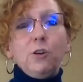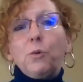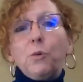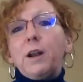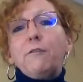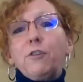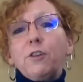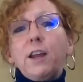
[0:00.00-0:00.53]

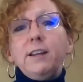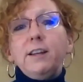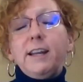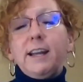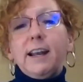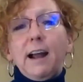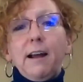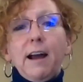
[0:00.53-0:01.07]
whatever they
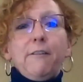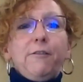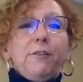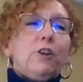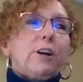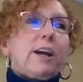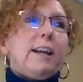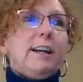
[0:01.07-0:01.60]
need. I
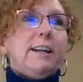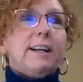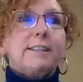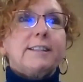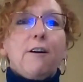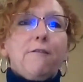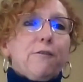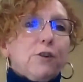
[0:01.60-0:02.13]
look at it
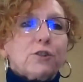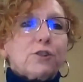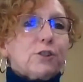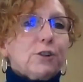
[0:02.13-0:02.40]
as our full